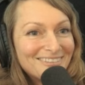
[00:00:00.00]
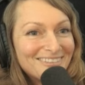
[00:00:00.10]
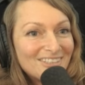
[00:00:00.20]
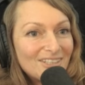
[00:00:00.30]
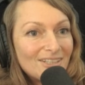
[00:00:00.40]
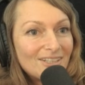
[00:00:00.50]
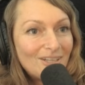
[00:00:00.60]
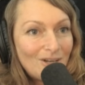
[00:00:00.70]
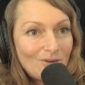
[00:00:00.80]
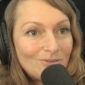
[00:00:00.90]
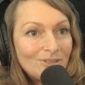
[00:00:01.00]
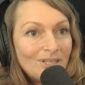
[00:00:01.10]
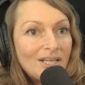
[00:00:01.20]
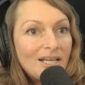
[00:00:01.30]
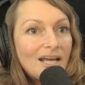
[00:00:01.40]
Yeah. You know,
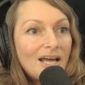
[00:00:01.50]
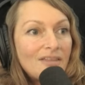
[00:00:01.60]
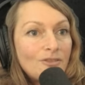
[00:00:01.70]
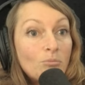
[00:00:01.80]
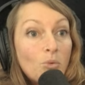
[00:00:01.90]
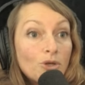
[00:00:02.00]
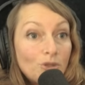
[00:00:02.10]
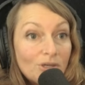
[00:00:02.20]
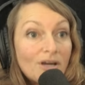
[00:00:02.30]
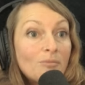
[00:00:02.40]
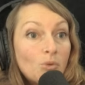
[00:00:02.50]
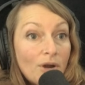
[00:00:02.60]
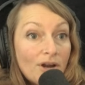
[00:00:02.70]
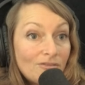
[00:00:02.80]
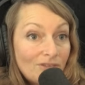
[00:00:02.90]
mm-hmm. and the more you become
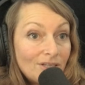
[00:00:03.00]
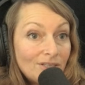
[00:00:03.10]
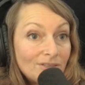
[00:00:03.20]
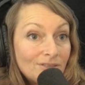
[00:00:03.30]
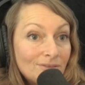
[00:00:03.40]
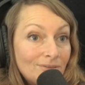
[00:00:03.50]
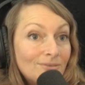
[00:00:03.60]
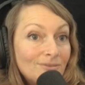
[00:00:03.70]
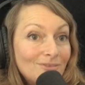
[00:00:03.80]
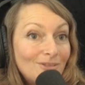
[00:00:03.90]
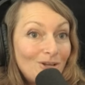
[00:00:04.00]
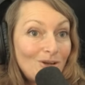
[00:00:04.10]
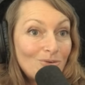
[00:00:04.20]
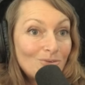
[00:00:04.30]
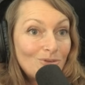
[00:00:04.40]
aware of it, you
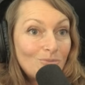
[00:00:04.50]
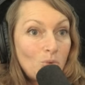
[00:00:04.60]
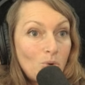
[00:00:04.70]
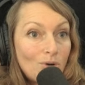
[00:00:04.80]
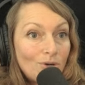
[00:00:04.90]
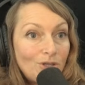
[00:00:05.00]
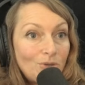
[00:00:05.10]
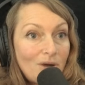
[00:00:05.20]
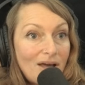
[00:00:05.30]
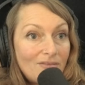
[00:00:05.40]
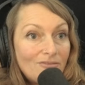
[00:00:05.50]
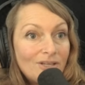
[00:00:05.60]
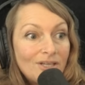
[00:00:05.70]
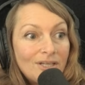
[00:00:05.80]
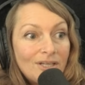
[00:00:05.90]
know, the more you have
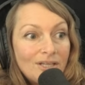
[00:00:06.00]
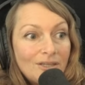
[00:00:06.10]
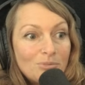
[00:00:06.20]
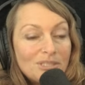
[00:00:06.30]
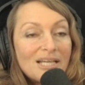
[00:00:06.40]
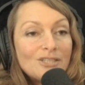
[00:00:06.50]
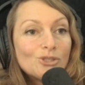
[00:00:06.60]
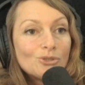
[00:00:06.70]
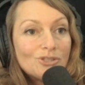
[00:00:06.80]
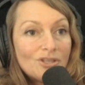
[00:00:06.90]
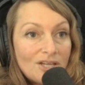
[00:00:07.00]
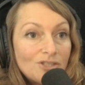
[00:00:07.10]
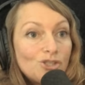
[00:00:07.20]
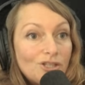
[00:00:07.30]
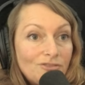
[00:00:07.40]
the potential to then
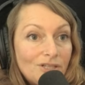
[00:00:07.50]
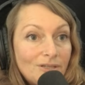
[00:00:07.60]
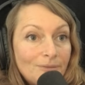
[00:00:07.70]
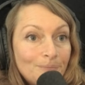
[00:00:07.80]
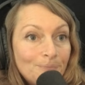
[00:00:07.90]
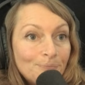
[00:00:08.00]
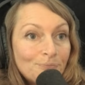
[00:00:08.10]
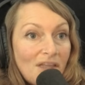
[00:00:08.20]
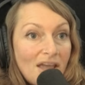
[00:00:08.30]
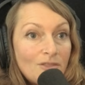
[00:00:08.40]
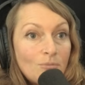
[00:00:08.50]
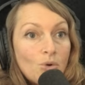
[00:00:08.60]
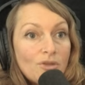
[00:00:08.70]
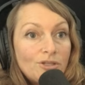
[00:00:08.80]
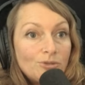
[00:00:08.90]
shift it Mm-hmm. And the
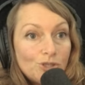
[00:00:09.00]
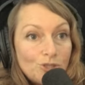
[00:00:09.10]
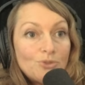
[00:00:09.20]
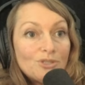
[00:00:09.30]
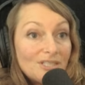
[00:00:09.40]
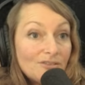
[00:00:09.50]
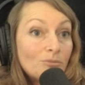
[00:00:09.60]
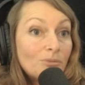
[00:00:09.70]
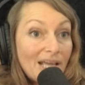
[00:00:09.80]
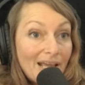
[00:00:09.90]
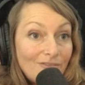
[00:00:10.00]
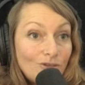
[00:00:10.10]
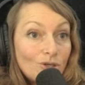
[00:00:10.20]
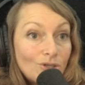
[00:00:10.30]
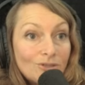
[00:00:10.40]
more that you choose the different
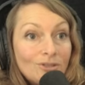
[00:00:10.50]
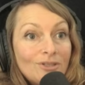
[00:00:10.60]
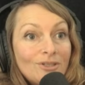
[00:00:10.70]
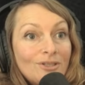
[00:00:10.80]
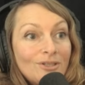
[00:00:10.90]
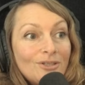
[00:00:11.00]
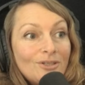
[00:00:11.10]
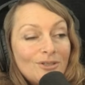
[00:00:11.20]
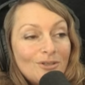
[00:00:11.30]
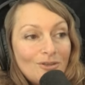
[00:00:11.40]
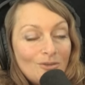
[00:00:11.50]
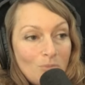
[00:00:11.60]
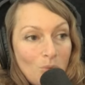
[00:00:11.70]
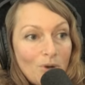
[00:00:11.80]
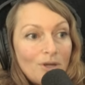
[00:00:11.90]
behavior, the
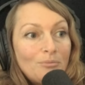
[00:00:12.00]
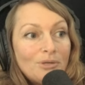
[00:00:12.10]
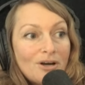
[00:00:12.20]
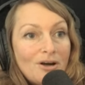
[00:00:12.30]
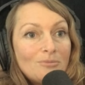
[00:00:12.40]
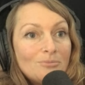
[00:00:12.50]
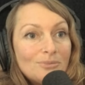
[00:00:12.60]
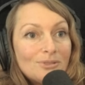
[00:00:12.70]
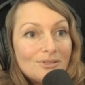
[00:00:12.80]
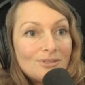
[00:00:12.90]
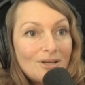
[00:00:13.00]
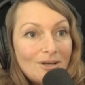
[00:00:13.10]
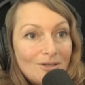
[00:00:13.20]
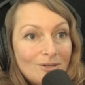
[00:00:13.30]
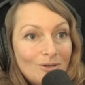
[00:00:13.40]
more it becomes
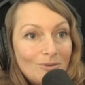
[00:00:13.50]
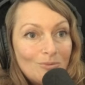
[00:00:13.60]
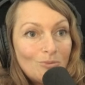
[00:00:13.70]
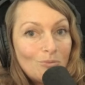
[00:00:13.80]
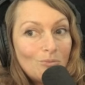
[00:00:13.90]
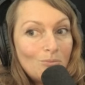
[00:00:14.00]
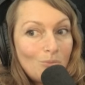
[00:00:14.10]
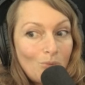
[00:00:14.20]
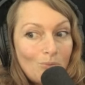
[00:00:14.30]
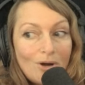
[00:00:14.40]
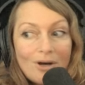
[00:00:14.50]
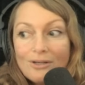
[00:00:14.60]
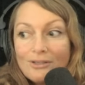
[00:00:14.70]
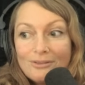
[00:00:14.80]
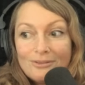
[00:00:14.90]
a more,
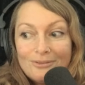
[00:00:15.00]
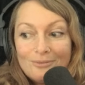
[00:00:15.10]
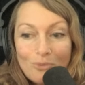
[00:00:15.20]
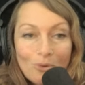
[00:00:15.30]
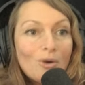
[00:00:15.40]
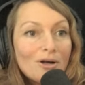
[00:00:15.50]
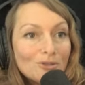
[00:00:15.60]
uh, more well